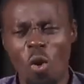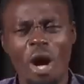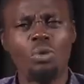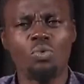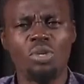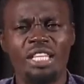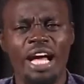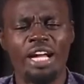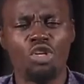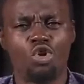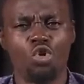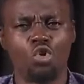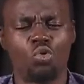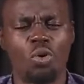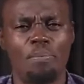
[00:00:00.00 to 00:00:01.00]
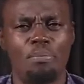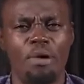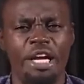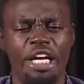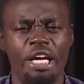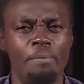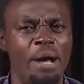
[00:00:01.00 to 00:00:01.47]
What would that do to a
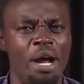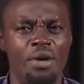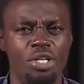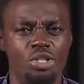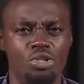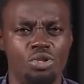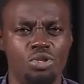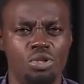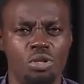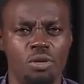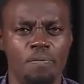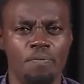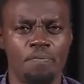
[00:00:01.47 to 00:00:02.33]
breaking marriage?